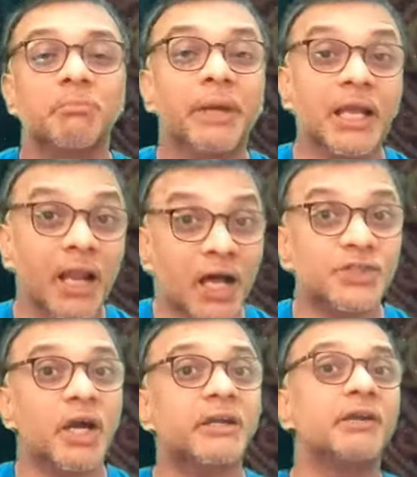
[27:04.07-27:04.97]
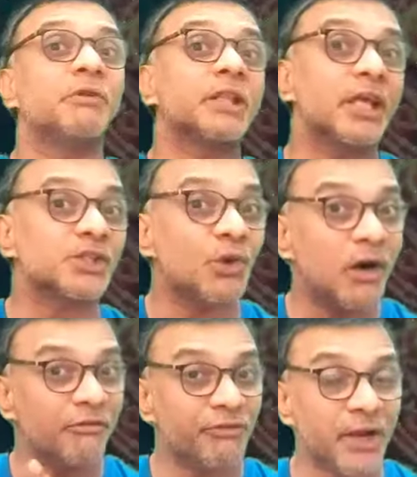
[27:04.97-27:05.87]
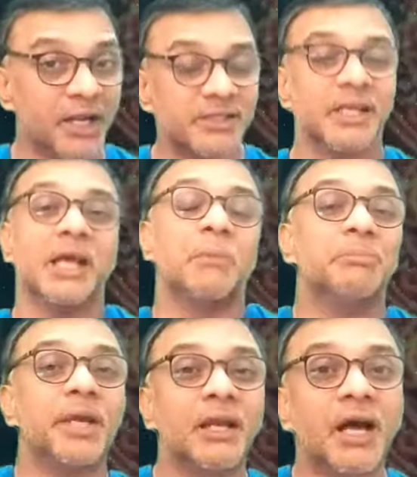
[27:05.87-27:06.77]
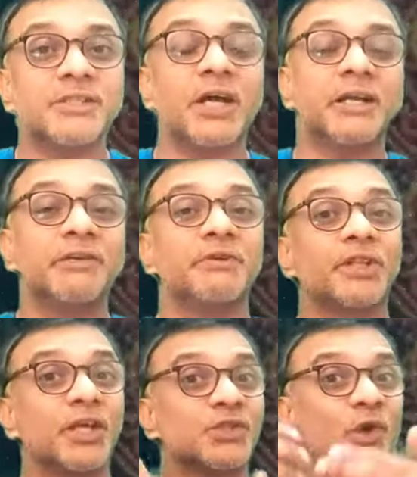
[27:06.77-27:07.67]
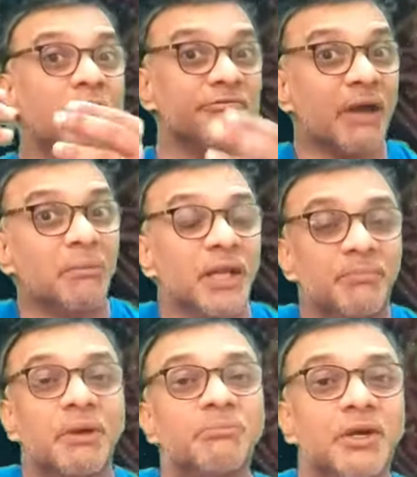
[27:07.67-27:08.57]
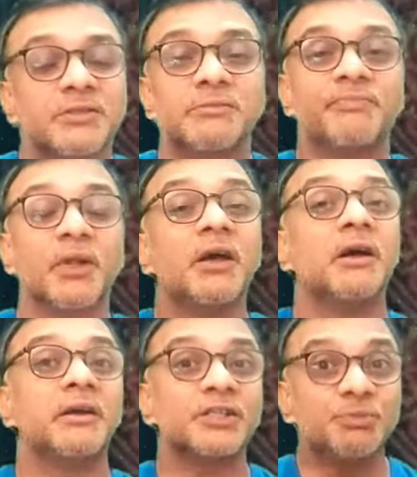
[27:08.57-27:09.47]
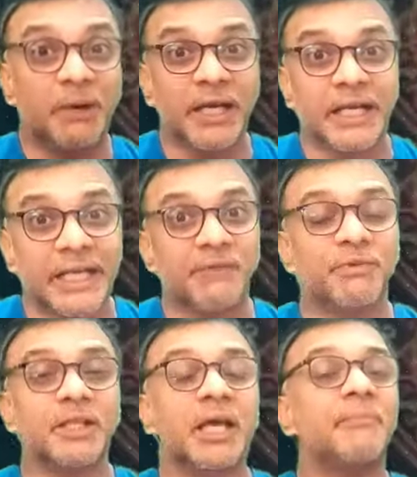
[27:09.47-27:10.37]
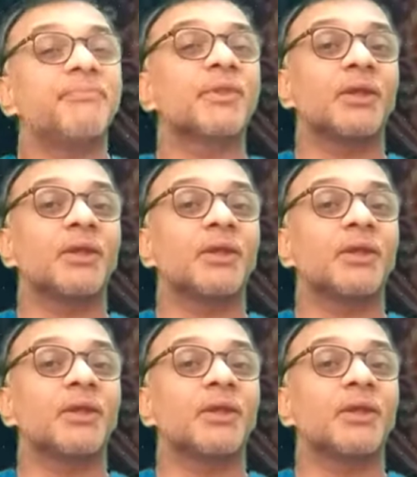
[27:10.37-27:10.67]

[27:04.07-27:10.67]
being large hearted with his or her friends, being large hearted with his or her family members, spending time with them,